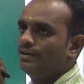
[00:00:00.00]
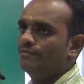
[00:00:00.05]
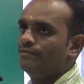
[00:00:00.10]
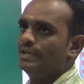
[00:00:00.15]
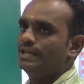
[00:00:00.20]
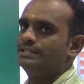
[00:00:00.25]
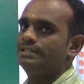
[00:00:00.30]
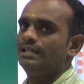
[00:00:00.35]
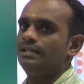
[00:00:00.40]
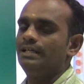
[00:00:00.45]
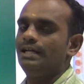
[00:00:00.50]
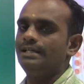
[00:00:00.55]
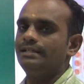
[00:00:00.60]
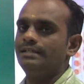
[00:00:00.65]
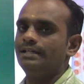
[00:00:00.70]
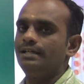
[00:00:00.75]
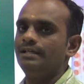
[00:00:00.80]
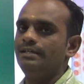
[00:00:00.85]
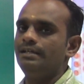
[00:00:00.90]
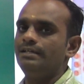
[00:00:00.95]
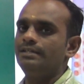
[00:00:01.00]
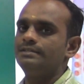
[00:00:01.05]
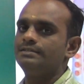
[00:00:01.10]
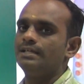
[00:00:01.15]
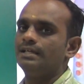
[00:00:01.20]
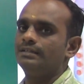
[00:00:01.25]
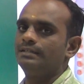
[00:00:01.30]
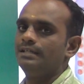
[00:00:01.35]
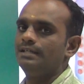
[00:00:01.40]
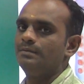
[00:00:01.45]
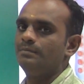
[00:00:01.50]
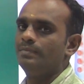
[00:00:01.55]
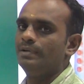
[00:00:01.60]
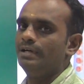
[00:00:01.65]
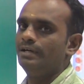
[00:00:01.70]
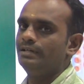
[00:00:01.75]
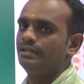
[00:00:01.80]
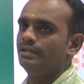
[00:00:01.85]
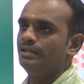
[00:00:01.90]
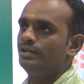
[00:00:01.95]
Flagellated is nothing
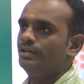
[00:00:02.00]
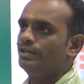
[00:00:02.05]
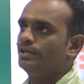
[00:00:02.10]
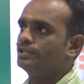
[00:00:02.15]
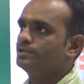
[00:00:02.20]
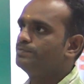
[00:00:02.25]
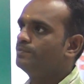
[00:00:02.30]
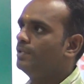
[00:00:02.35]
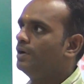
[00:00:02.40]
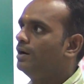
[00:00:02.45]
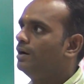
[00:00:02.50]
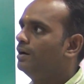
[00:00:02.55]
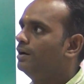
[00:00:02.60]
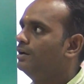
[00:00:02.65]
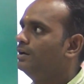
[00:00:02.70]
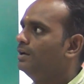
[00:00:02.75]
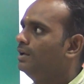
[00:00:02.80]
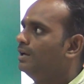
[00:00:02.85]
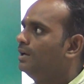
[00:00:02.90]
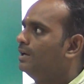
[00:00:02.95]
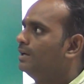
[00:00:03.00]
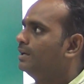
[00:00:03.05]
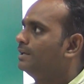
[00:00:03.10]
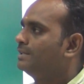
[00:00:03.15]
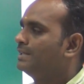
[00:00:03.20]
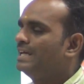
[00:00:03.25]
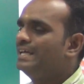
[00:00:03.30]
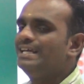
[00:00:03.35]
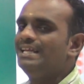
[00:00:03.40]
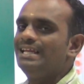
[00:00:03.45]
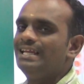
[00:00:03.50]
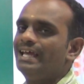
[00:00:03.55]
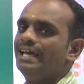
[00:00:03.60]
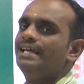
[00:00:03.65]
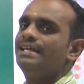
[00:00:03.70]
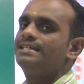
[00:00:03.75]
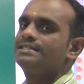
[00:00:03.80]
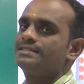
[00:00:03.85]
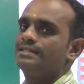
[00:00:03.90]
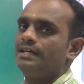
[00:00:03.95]
but a small
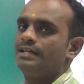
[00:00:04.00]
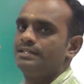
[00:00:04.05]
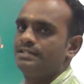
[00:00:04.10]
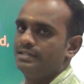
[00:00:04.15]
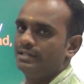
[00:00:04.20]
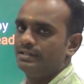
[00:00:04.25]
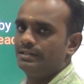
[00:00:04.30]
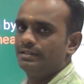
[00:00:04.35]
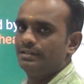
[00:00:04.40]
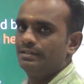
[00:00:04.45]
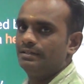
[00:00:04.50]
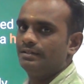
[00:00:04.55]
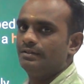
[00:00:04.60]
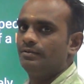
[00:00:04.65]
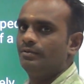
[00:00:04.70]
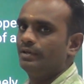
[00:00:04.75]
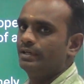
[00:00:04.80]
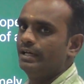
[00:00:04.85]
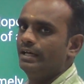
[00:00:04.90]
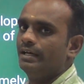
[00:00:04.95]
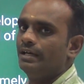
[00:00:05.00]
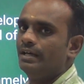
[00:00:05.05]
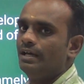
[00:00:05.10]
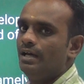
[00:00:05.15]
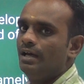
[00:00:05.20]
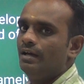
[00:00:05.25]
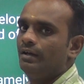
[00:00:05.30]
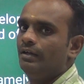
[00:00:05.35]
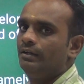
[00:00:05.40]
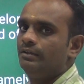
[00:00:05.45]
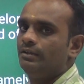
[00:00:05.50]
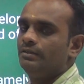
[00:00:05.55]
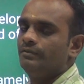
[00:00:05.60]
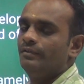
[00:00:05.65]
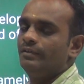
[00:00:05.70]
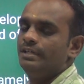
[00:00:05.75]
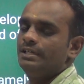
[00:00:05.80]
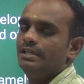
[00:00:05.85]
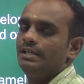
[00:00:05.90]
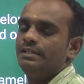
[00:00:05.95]
tail-like structure. Okay,
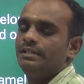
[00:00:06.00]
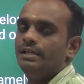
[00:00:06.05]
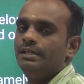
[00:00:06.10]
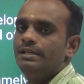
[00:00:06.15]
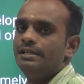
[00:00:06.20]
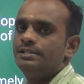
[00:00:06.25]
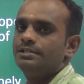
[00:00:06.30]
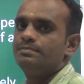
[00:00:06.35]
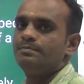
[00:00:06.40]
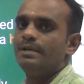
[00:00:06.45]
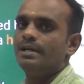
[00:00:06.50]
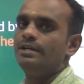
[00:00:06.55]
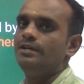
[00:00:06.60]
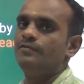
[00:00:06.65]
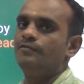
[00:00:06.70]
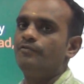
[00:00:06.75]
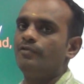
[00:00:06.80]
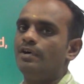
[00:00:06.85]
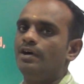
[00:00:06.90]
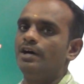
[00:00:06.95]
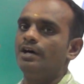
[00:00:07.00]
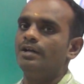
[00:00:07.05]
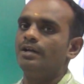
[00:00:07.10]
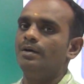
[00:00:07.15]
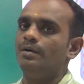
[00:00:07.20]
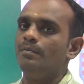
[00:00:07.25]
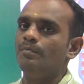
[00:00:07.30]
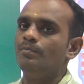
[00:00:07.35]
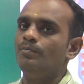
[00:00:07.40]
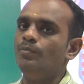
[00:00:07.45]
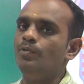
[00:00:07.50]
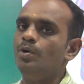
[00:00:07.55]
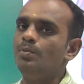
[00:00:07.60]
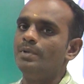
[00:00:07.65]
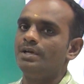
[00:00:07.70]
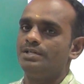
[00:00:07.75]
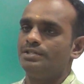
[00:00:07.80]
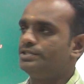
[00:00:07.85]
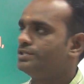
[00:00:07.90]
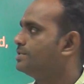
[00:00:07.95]
it is meant for
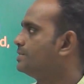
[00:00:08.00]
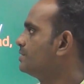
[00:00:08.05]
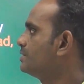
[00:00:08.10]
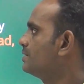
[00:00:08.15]
movement.